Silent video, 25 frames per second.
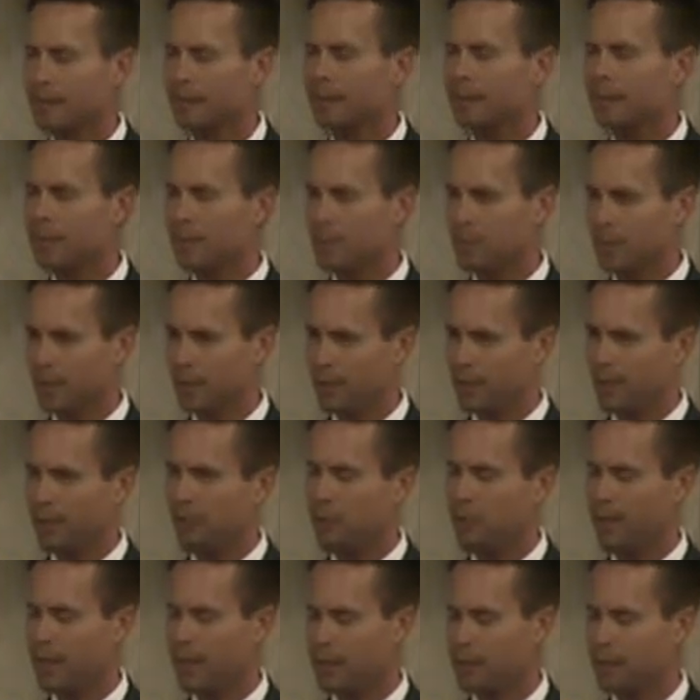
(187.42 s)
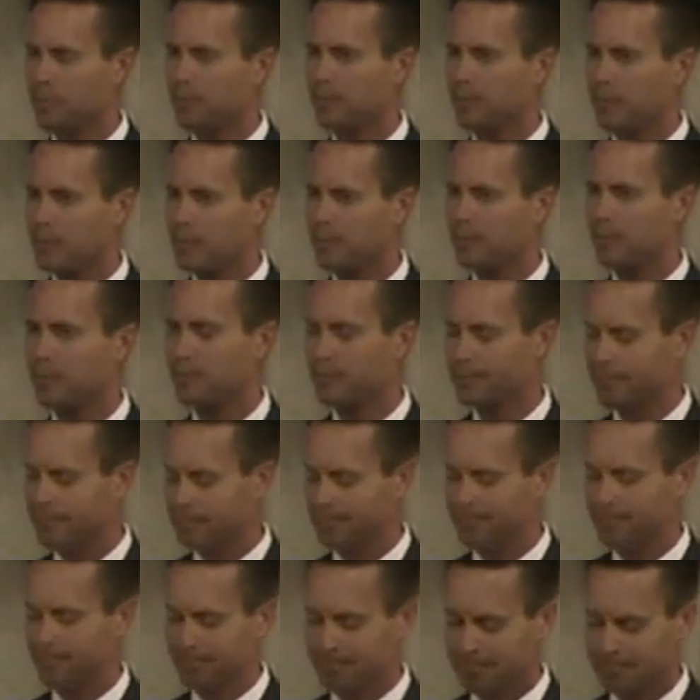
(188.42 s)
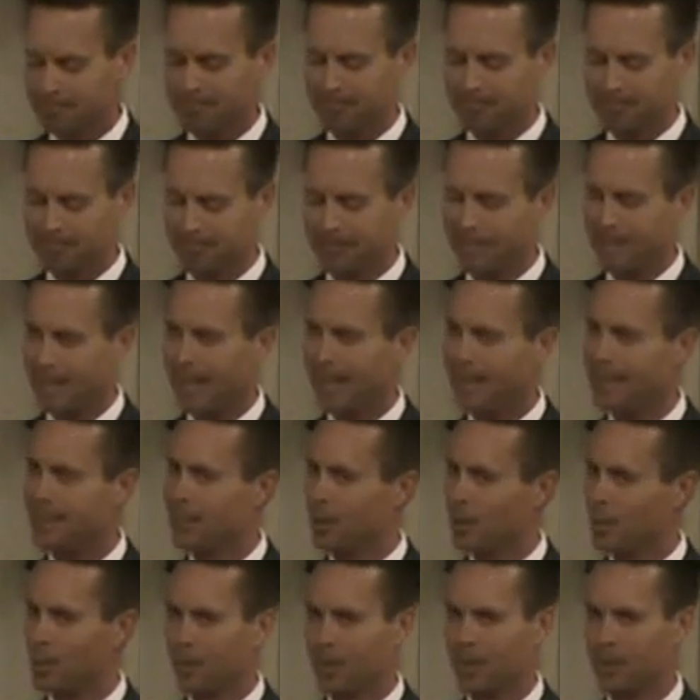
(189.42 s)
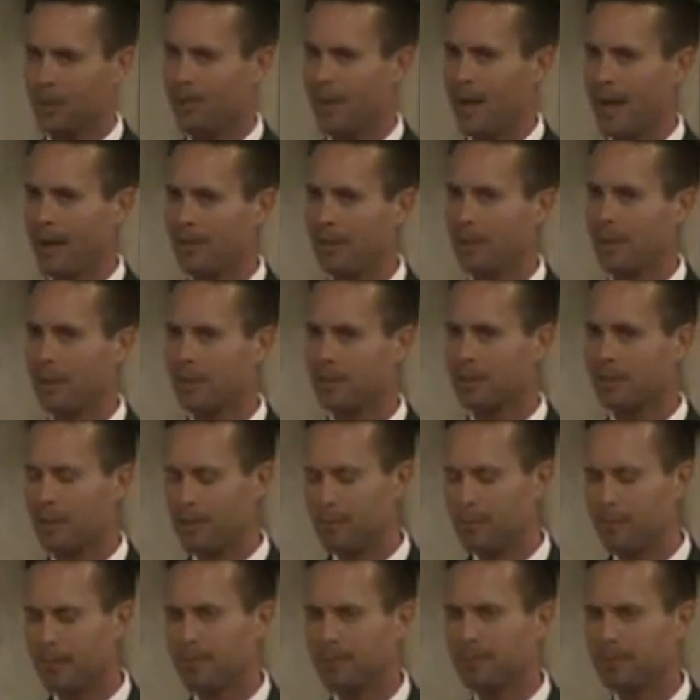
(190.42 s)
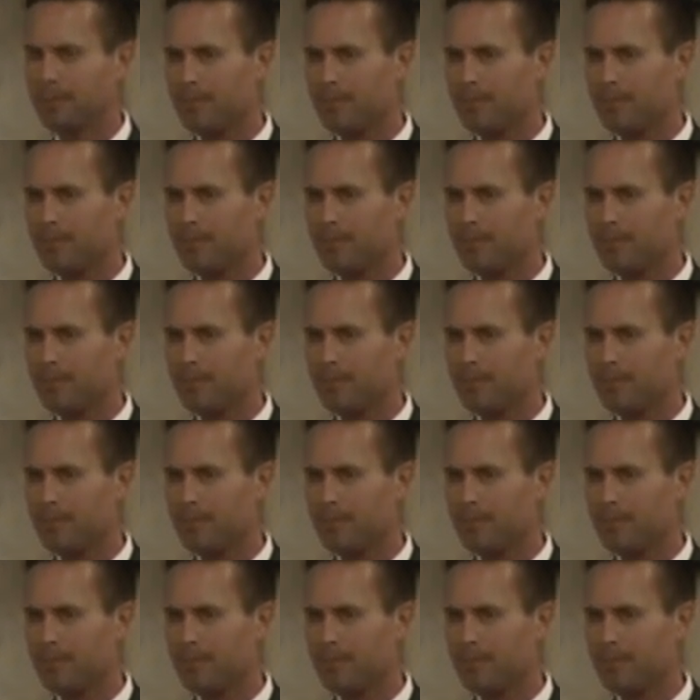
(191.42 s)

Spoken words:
Keep her in your prayers, please. I don't want her grounded all summer.